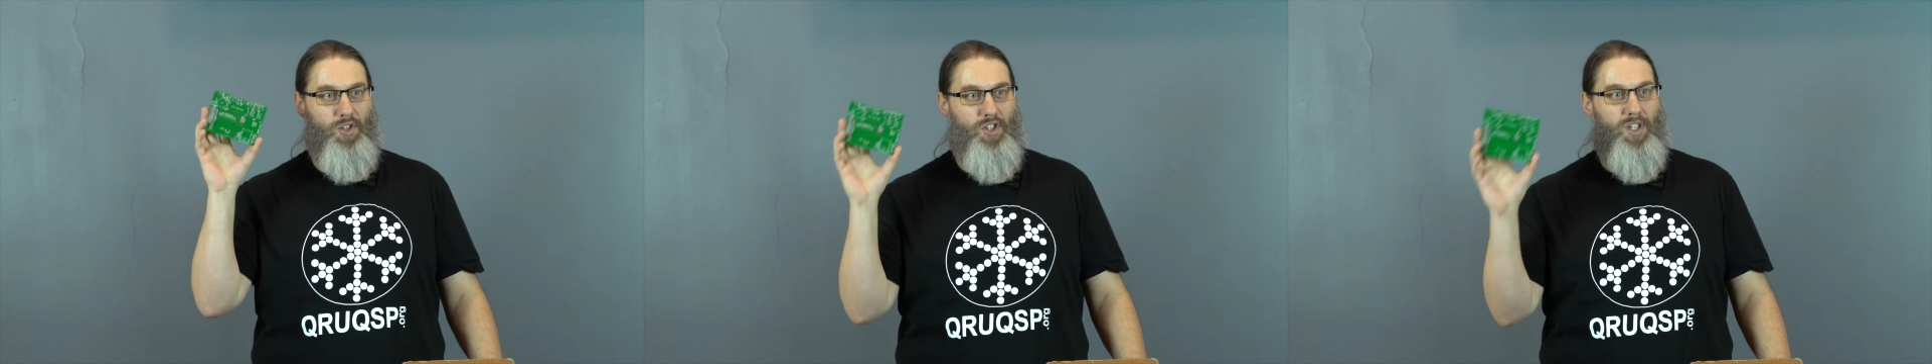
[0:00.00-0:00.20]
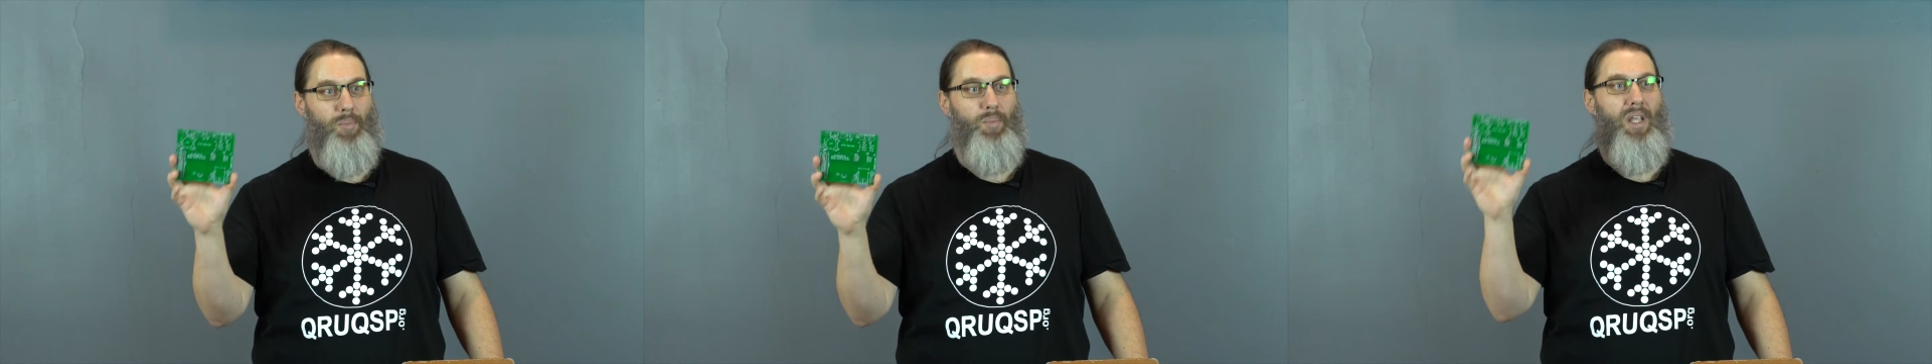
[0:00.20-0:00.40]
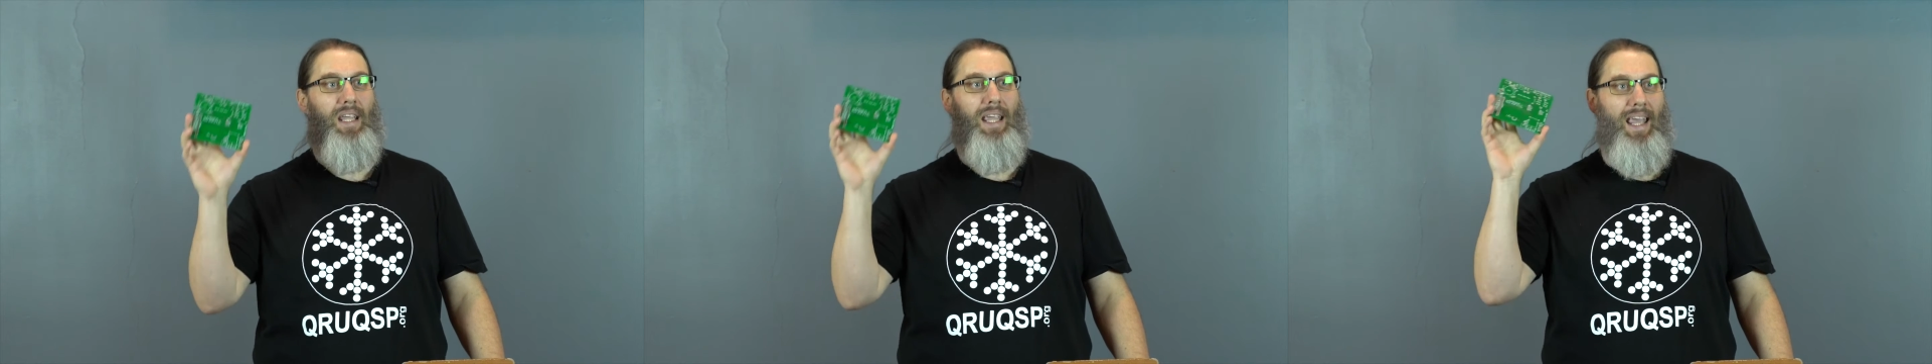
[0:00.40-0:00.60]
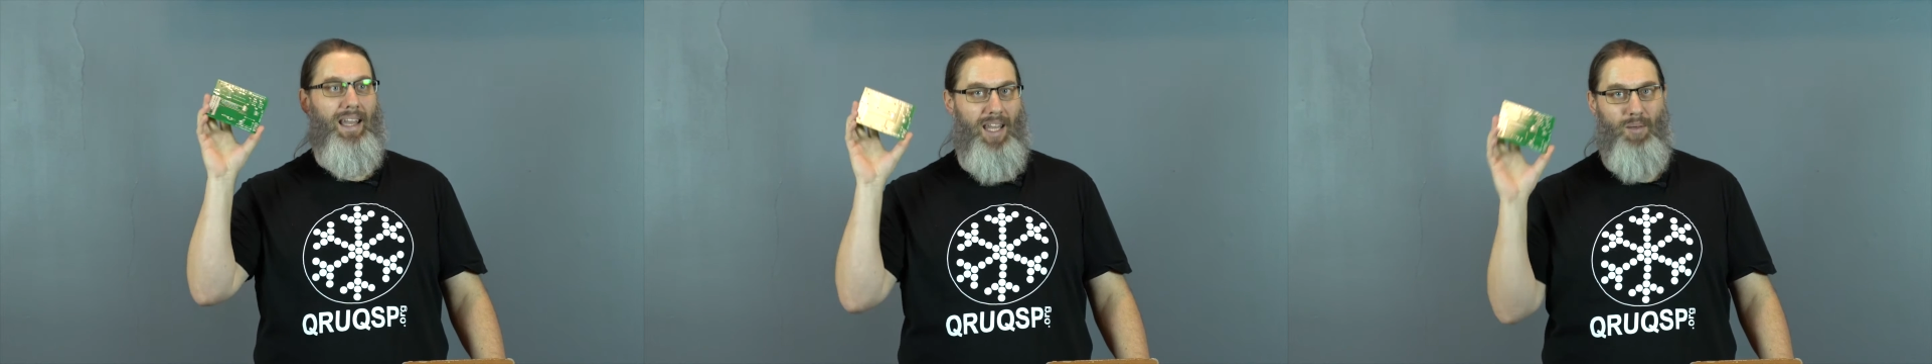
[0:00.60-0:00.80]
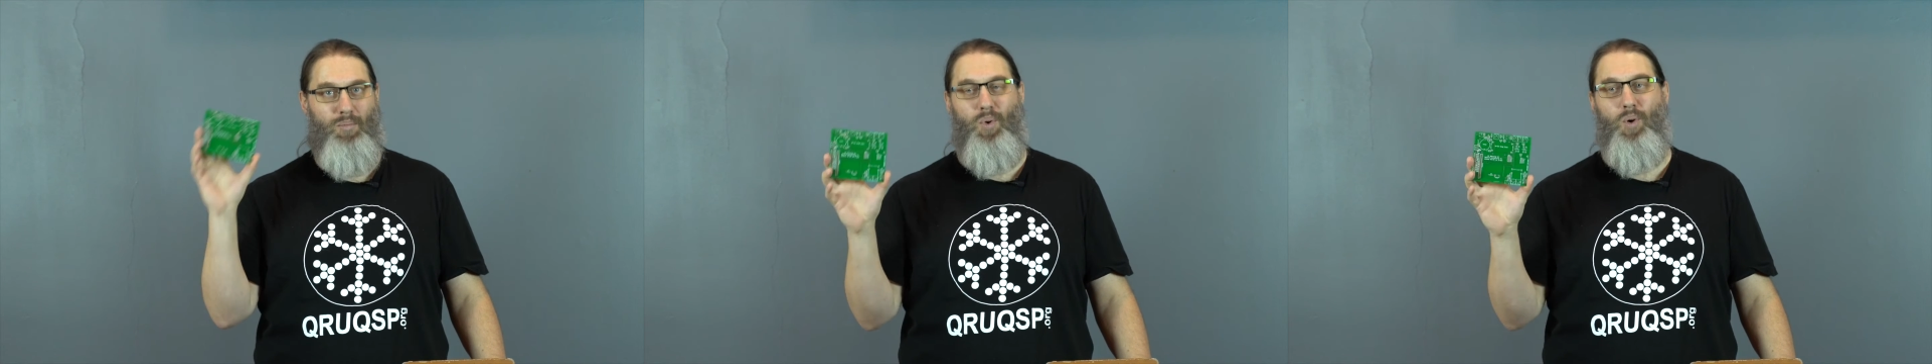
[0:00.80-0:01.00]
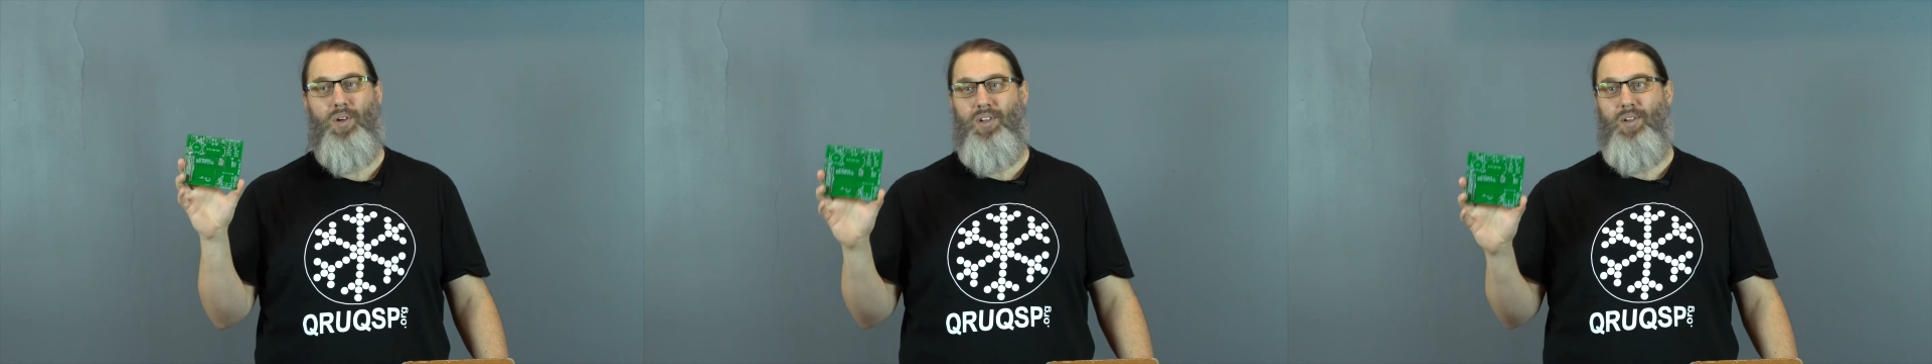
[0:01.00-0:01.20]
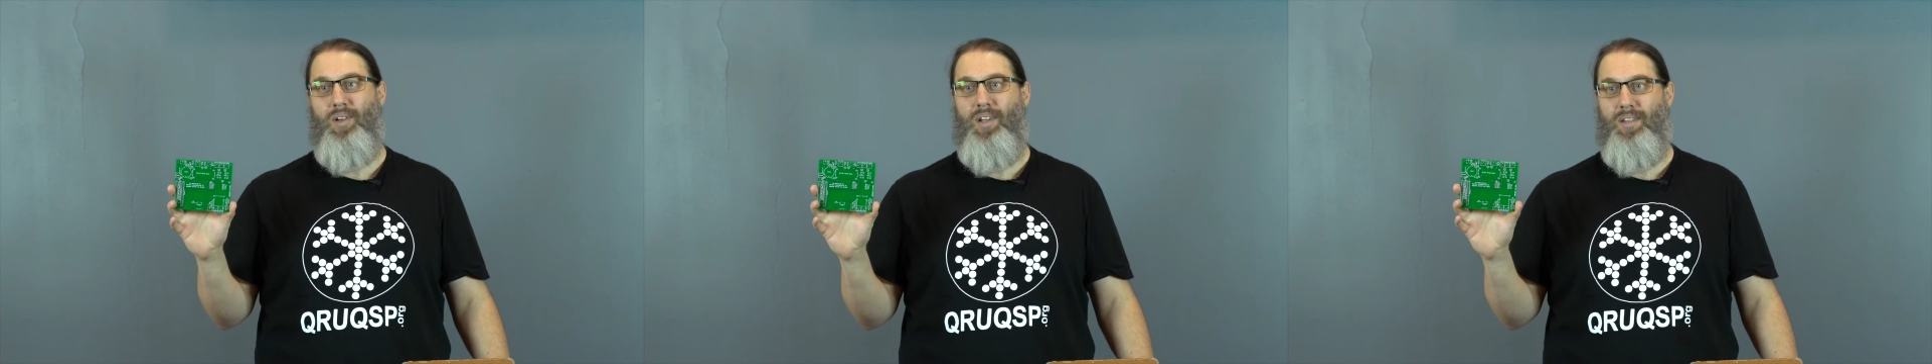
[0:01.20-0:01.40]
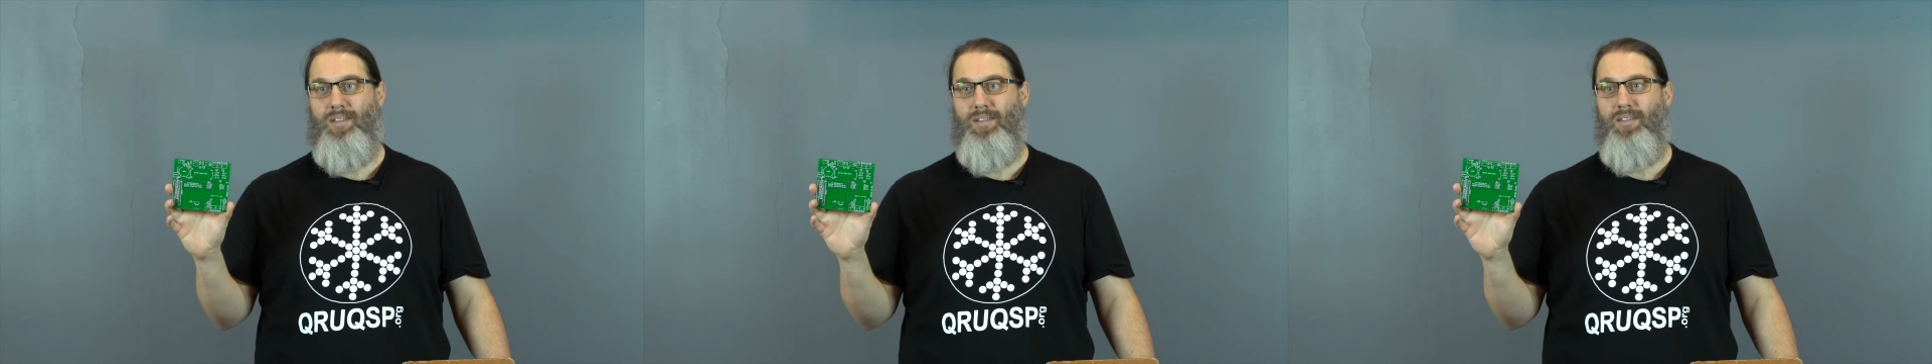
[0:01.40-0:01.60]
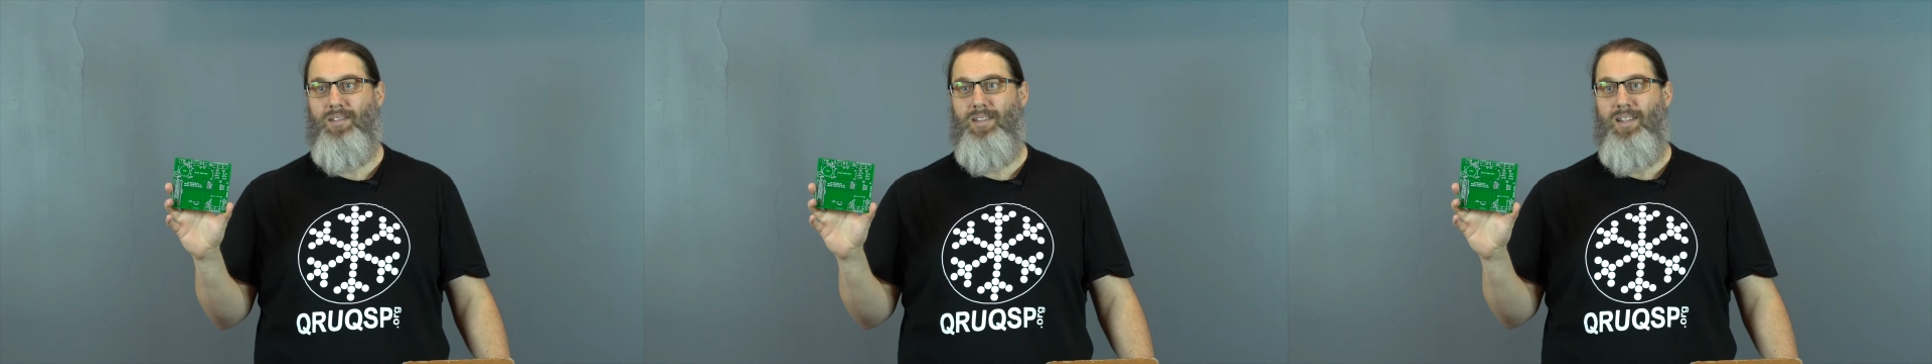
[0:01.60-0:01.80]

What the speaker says: shipping and import duties.